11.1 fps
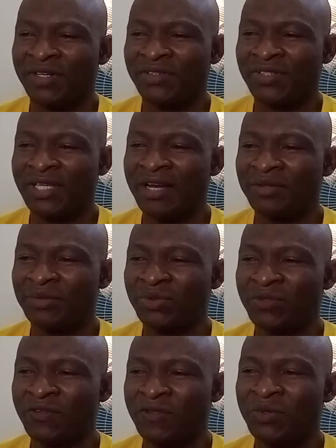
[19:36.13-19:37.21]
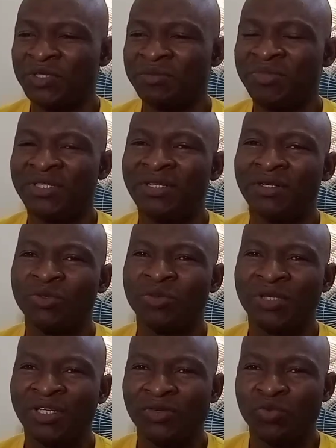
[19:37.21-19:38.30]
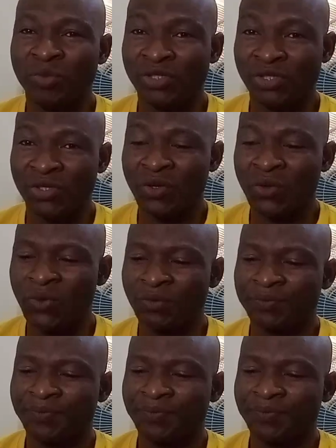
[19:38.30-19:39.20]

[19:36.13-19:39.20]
sound through the medium will be slow.